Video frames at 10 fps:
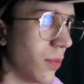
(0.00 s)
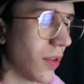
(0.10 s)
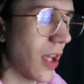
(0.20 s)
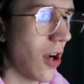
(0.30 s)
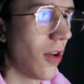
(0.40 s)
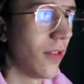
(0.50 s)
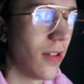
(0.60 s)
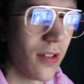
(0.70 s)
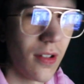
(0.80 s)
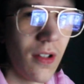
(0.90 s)
with
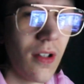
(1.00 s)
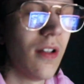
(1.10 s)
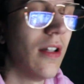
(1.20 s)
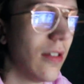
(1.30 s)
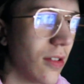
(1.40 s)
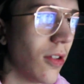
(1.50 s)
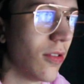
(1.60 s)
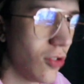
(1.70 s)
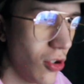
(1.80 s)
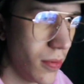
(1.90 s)
characters. It's so
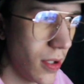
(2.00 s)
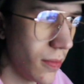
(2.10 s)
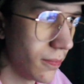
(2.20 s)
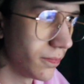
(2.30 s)
stupid.